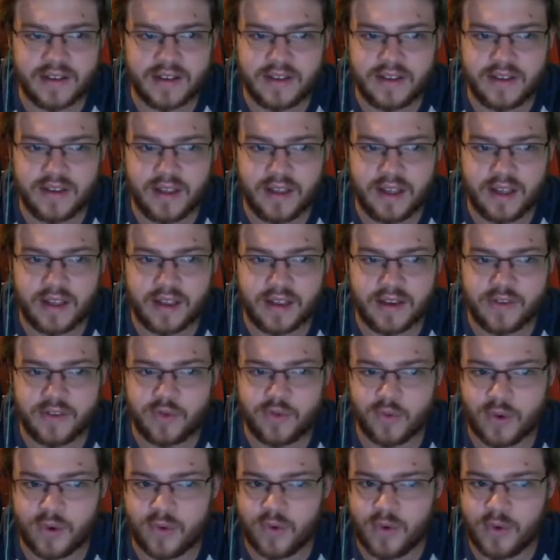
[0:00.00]
like
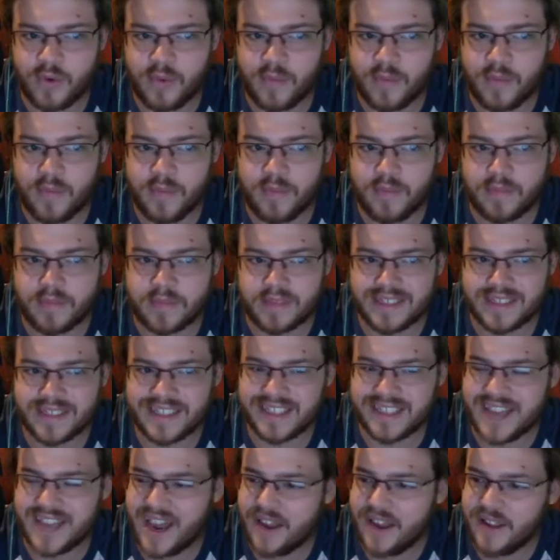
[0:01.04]
Trick Room
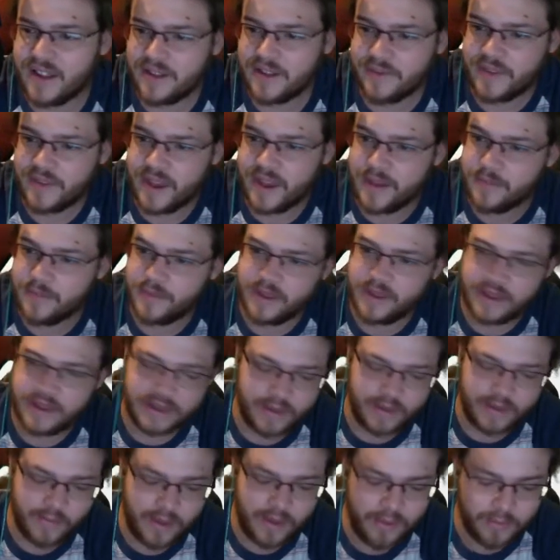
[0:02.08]
style of gameplay
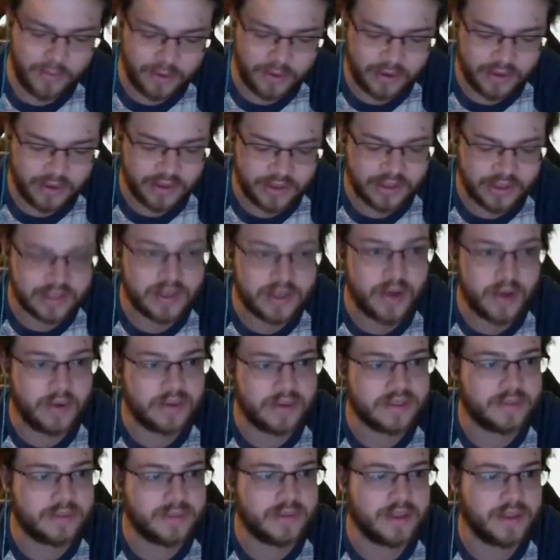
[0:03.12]
anyway, we could just go with
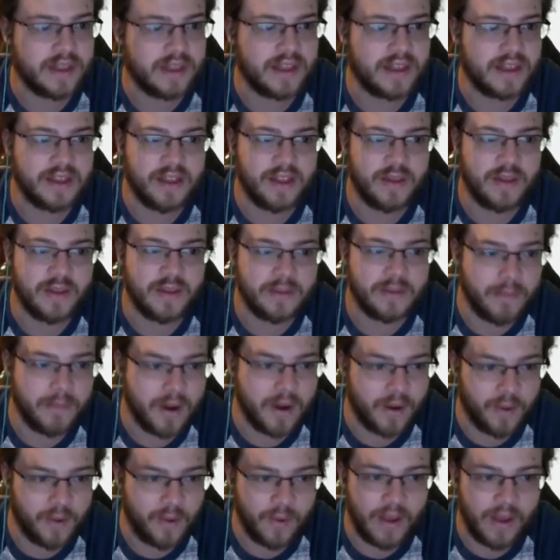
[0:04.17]
something like a Alolan
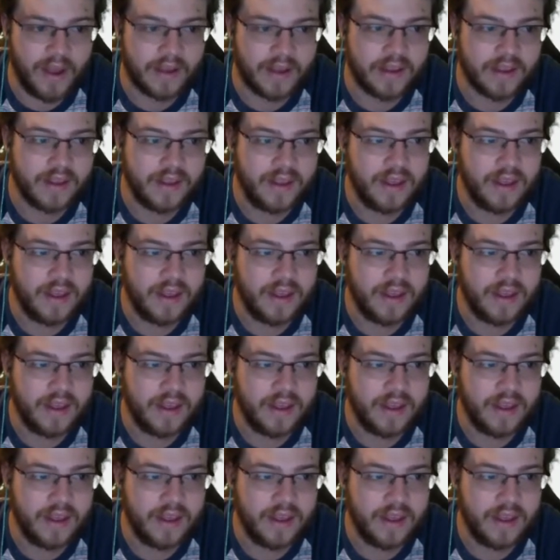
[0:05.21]
Marowak.